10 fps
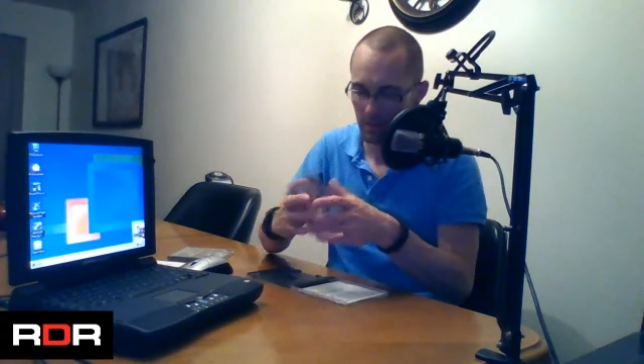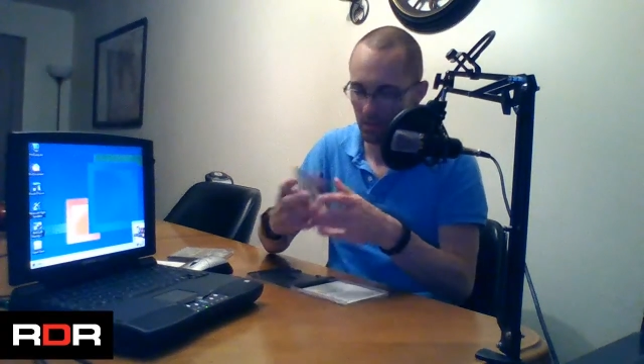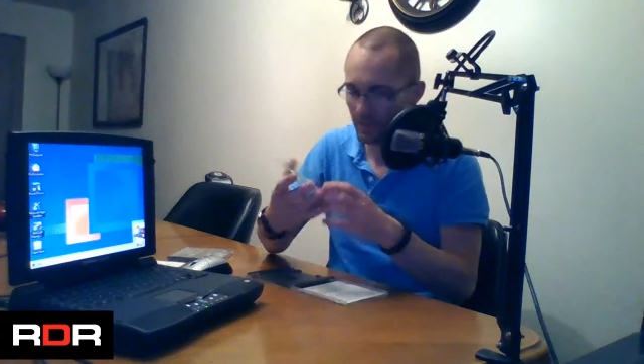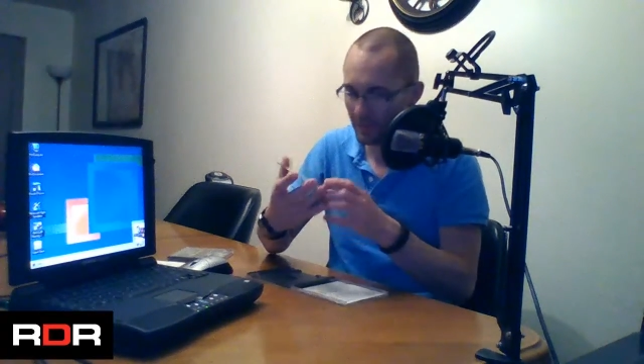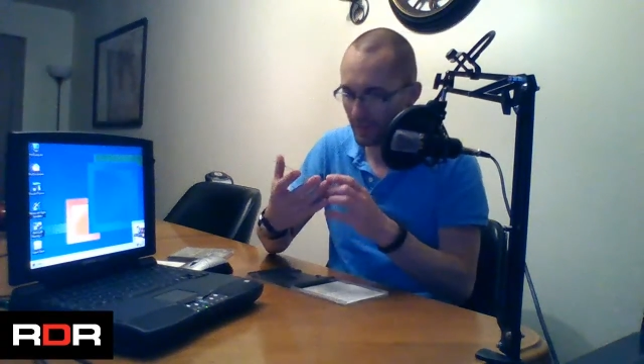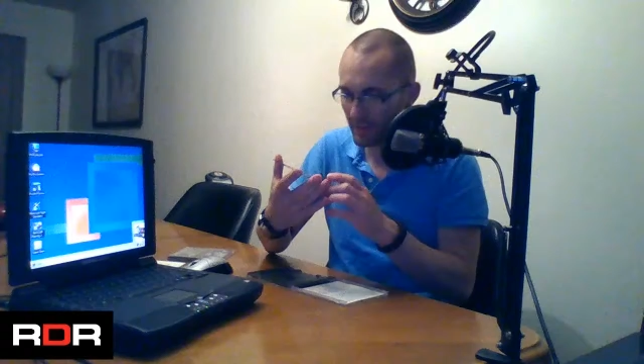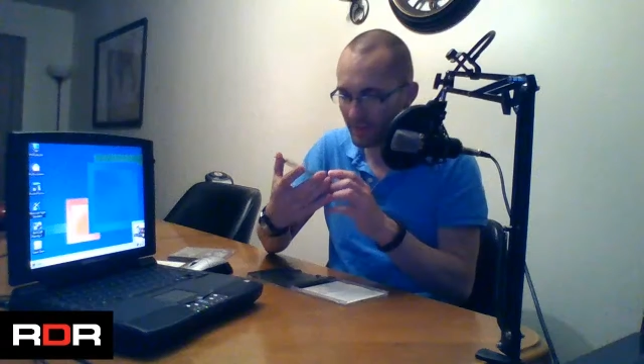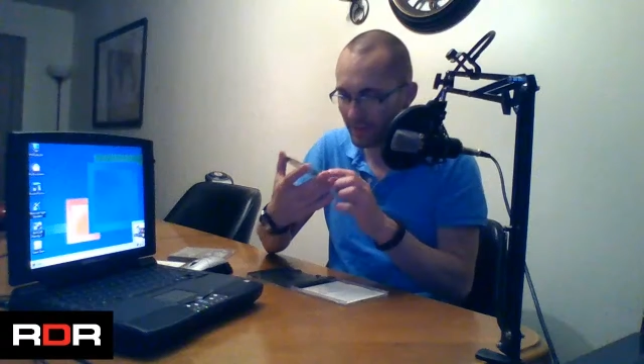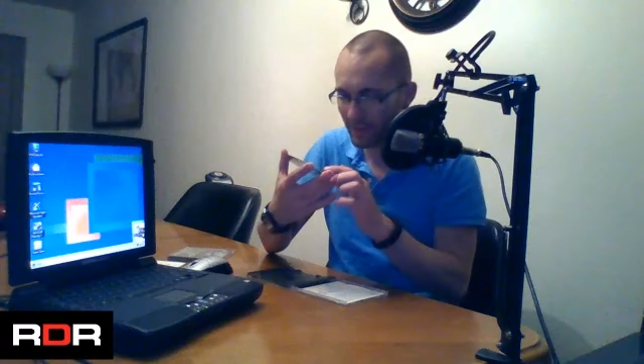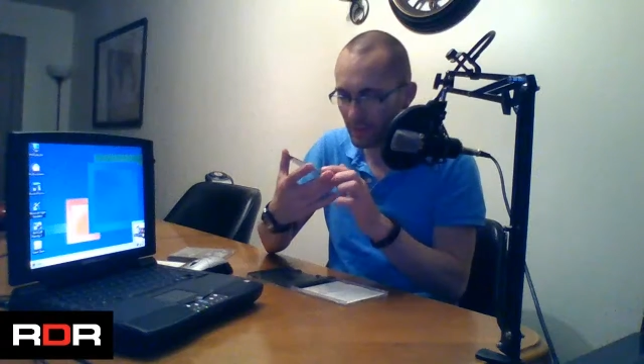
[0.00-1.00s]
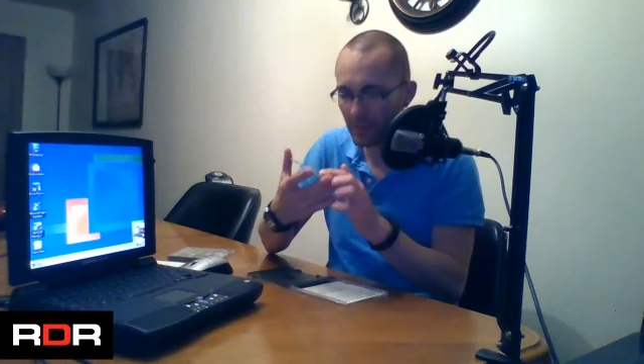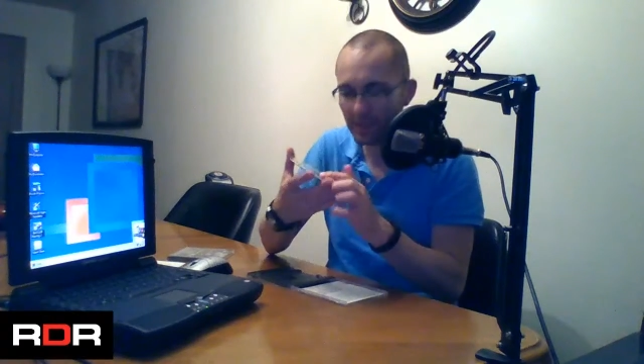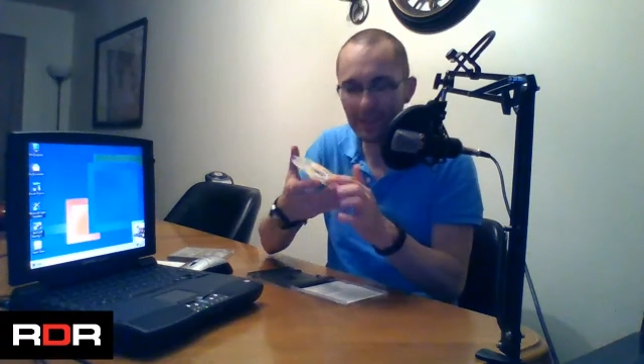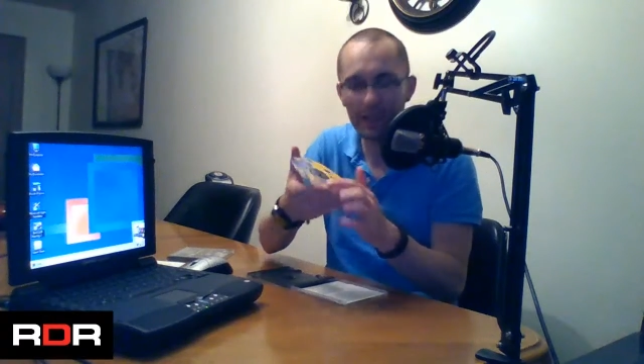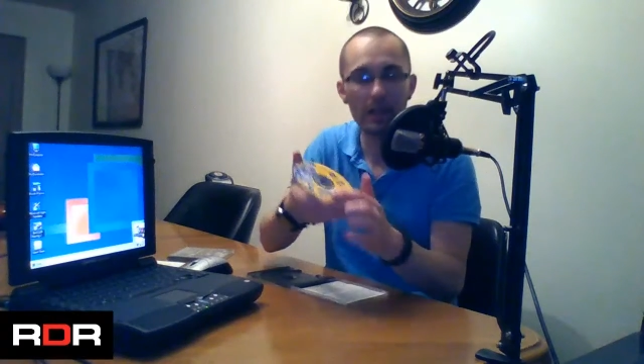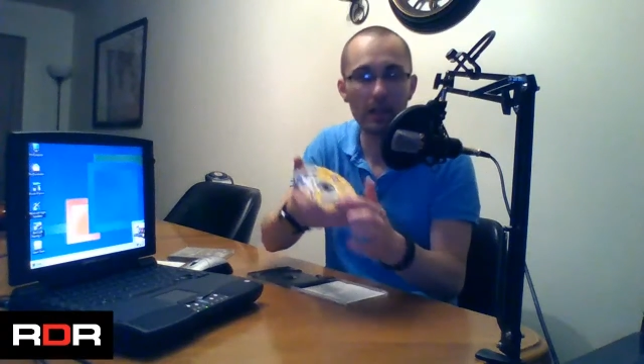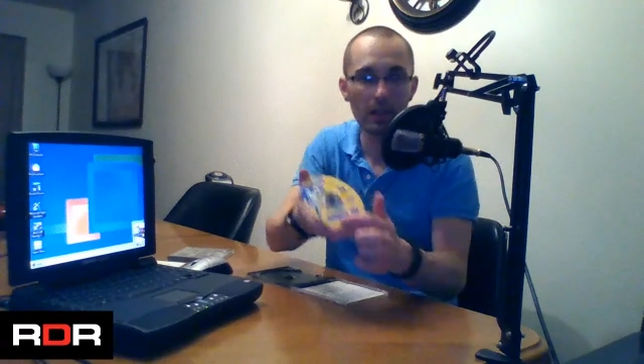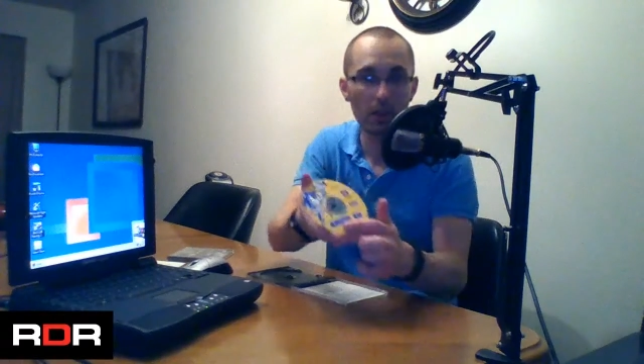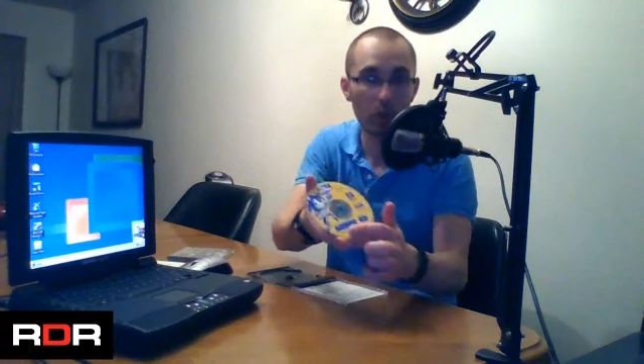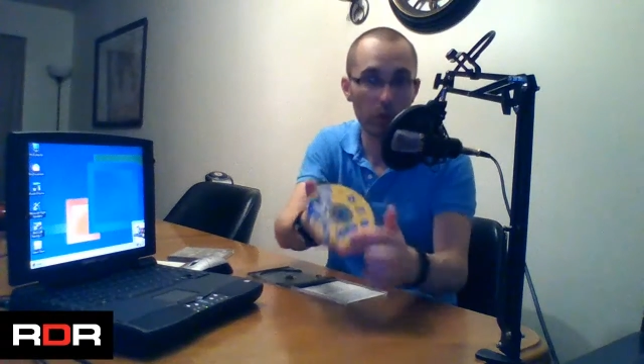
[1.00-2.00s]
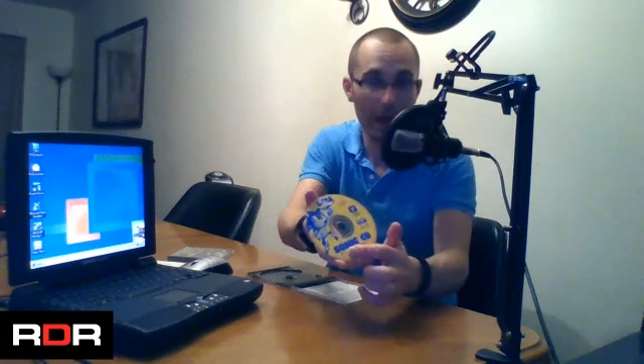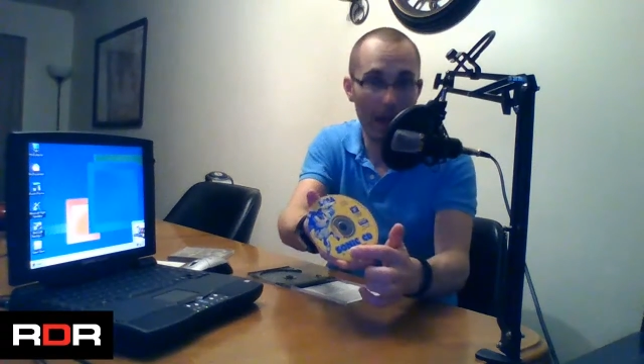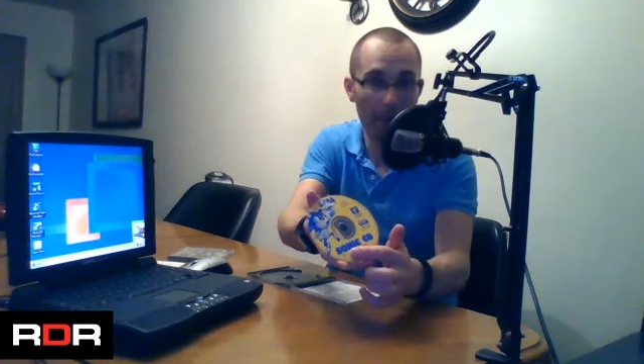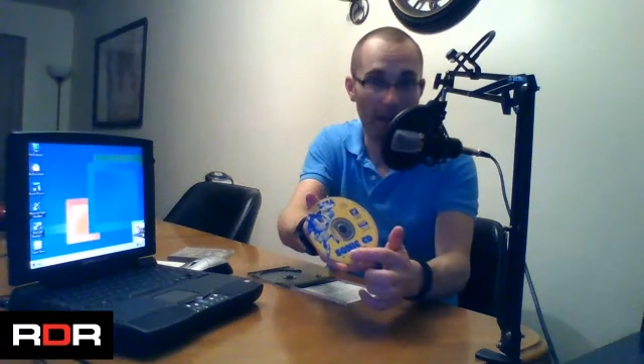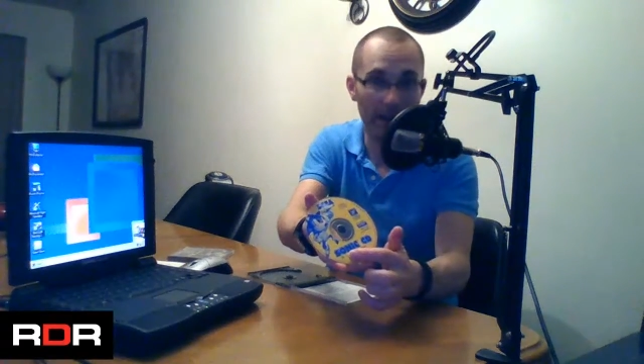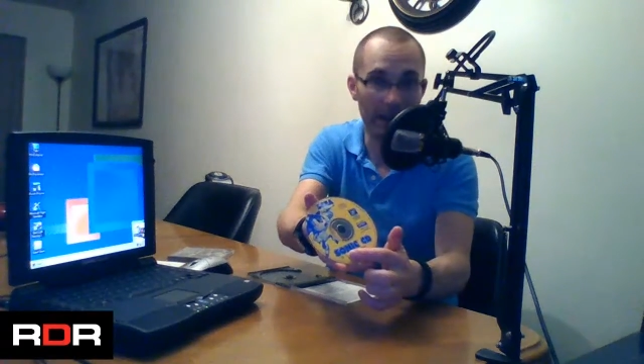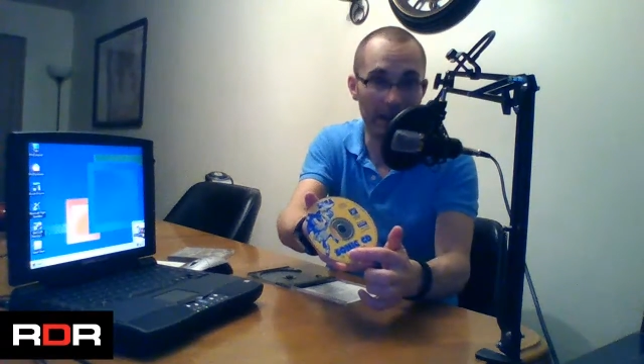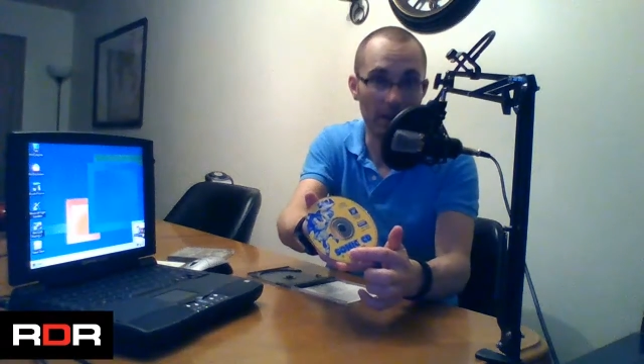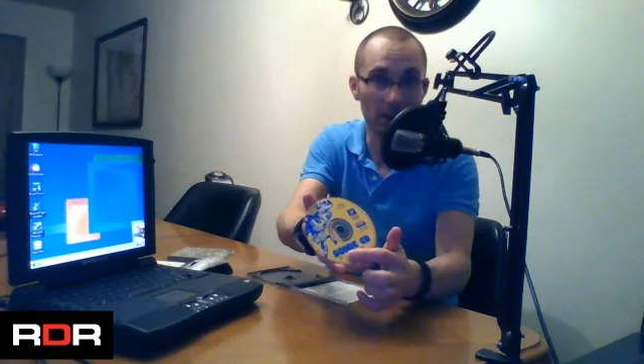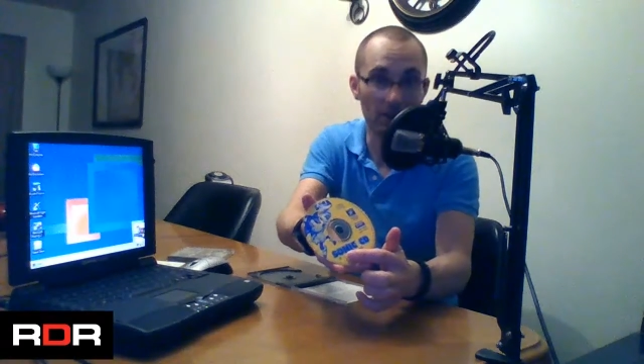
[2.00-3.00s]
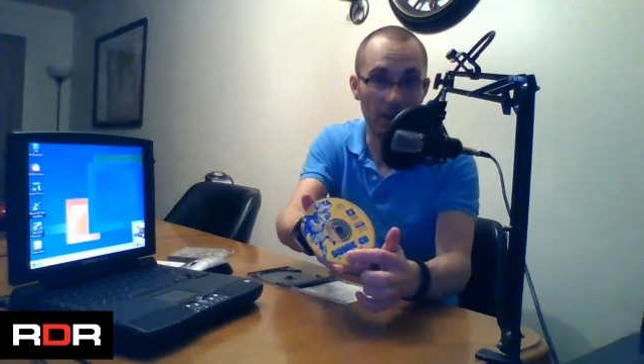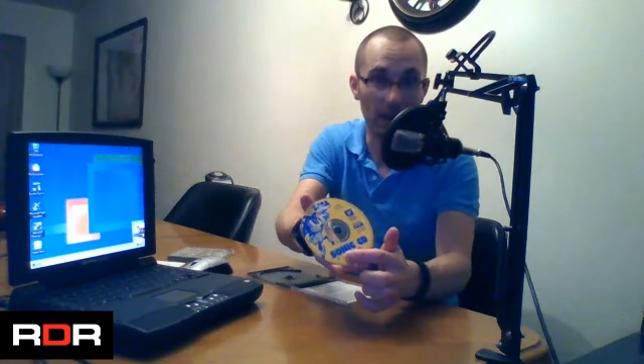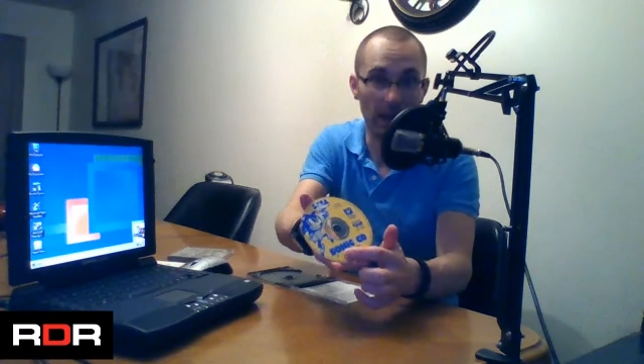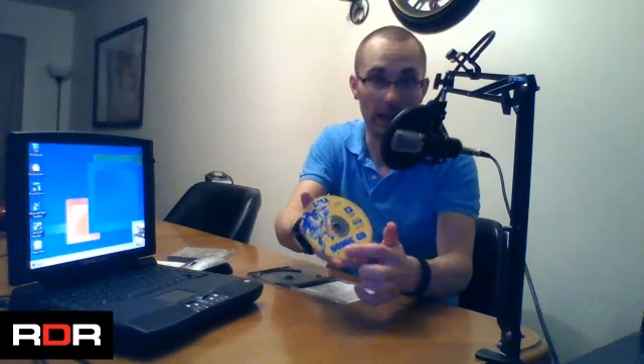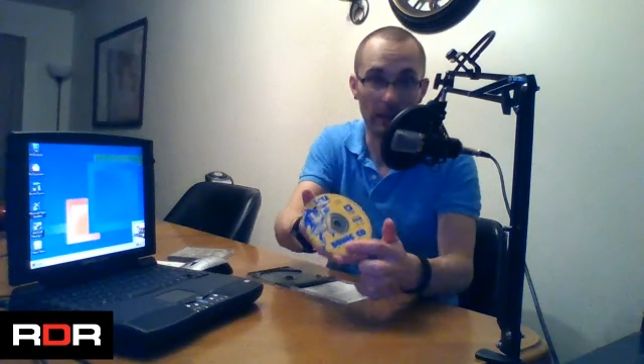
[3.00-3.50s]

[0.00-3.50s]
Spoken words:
but there is literally crap on it of some kind.